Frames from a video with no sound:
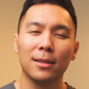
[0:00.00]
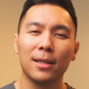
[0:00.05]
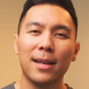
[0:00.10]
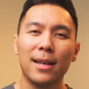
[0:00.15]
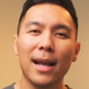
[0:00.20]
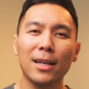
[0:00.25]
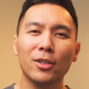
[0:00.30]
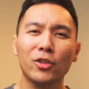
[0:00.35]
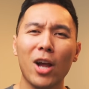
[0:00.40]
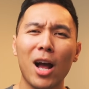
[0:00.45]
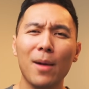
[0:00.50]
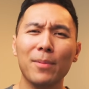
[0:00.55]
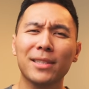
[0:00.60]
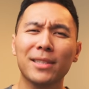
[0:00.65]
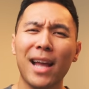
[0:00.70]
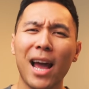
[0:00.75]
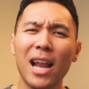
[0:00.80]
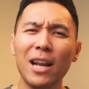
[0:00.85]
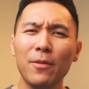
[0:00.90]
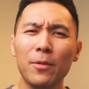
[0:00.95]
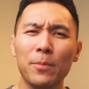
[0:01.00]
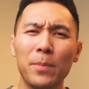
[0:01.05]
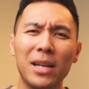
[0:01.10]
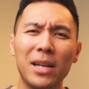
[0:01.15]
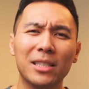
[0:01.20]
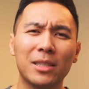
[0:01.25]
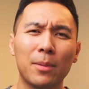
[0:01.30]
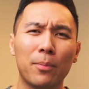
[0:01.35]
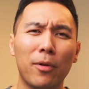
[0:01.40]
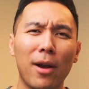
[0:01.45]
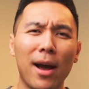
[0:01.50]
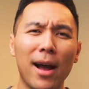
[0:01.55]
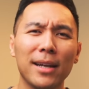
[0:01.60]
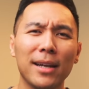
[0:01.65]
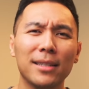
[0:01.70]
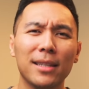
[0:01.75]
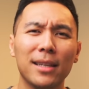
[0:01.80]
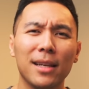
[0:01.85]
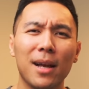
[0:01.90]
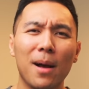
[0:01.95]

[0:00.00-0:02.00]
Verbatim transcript: The next job is kind of a bit of a surprise,